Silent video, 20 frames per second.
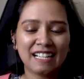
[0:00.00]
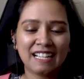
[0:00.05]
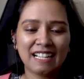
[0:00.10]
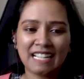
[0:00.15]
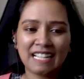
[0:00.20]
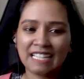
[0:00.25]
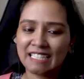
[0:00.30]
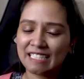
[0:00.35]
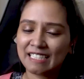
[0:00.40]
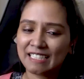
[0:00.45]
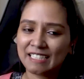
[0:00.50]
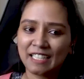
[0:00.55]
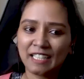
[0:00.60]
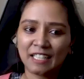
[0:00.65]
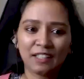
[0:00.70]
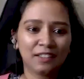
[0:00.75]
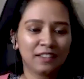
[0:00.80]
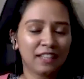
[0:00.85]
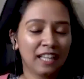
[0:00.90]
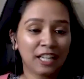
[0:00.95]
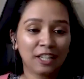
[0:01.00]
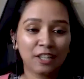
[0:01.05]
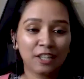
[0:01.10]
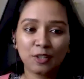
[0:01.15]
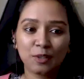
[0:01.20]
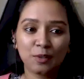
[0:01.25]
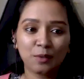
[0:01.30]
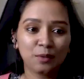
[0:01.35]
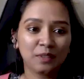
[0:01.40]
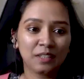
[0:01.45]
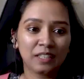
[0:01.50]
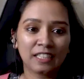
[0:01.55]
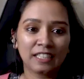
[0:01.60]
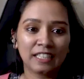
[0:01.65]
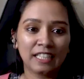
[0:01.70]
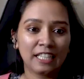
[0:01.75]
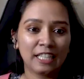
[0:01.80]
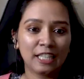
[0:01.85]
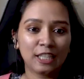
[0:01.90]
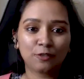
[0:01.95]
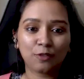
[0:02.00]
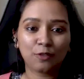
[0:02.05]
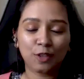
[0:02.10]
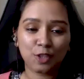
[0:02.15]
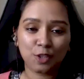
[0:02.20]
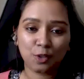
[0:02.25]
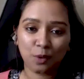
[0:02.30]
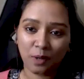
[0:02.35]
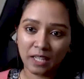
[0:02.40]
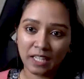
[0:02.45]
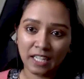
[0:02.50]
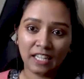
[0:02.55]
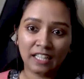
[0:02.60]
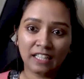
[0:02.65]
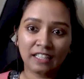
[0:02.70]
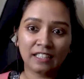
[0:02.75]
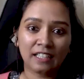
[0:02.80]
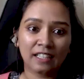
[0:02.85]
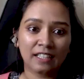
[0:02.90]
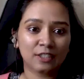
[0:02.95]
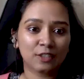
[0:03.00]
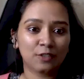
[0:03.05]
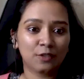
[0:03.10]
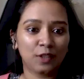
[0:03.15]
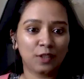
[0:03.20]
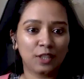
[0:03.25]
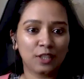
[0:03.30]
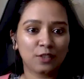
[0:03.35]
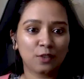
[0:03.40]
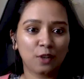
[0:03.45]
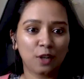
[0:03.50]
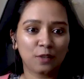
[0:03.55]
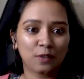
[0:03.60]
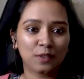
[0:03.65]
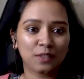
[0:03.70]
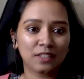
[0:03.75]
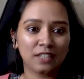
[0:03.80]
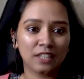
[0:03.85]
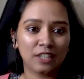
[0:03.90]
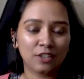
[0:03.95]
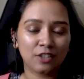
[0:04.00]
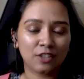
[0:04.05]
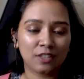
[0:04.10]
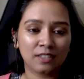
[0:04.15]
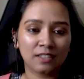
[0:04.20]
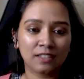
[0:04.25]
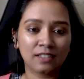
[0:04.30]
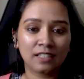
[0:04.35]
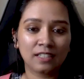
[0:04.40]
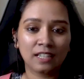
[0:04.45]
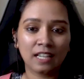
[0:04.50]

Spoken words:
And thank you, ladies, for joining us for this conversation.